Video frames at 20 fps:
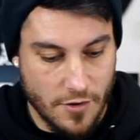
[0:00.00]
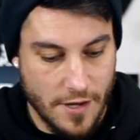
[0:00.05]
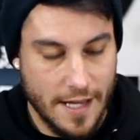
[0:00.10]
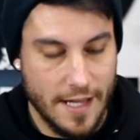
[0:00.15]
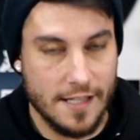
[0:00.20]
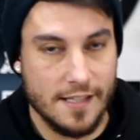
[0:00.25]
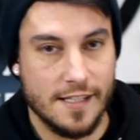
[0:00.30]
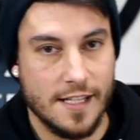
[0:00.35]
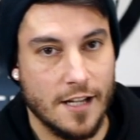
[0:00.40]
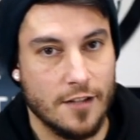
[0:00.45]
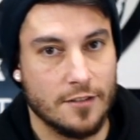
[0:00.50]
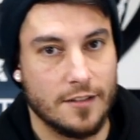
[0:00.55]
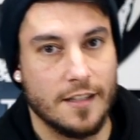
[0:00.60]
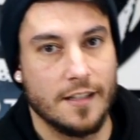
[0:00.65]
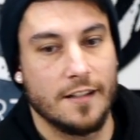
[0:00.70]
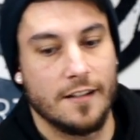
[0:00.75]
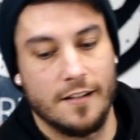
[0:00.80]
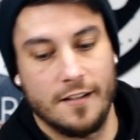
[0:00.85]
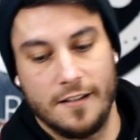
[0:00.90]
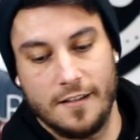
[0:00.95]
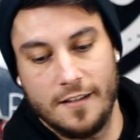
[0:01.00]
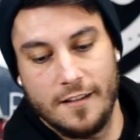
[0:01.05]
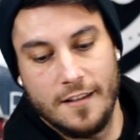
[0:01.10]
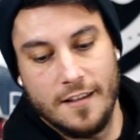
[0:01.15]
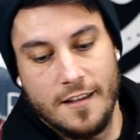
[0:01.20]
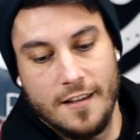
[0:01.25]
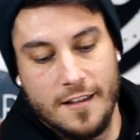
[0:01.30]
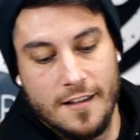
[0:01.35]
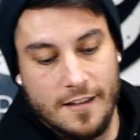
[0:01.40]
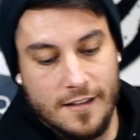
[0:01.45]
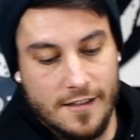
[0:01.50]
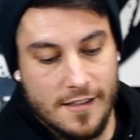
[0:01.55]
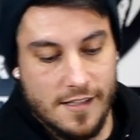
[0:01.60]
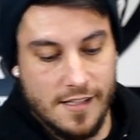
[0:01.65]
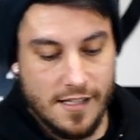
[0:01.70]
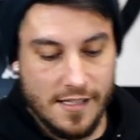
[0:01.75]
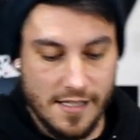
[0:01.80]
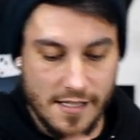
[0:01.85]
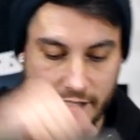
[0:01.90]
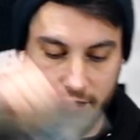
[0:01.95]
heads out there, because
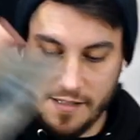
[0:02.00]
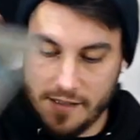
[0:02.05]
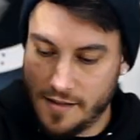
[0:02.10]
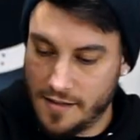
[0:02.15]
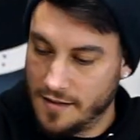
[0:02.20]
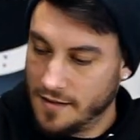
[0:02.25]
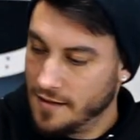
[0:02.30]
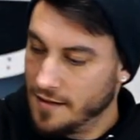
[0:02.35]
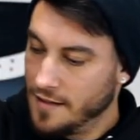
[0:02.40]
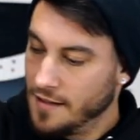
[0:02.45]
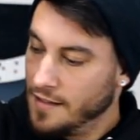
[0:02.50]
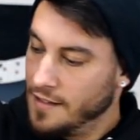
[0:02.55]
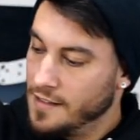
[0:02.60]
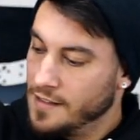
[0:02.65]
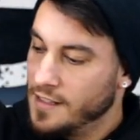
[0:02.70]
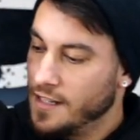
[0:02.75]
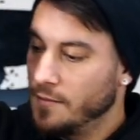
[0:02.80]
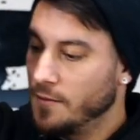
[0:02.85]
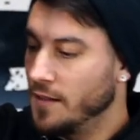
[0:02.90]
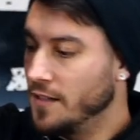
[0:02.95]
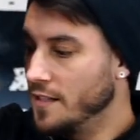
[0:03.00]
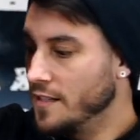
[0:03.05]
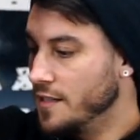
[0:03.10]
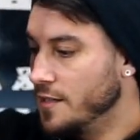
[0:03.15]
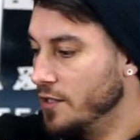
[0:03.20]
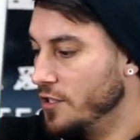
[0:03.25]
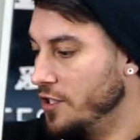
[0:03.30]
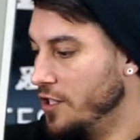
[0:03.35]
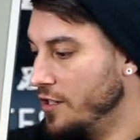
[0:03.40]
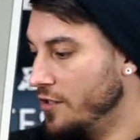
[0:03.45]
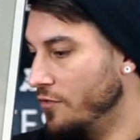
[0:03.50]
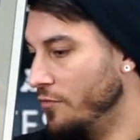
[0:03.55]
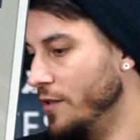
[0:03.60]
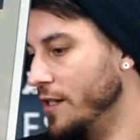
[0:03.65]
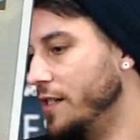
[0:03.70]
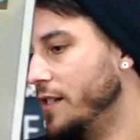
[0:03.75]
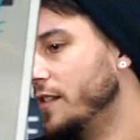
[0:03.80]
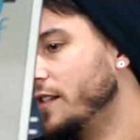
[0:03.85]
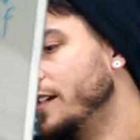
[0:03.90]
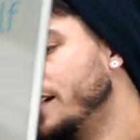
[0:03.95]
this is something that's just recently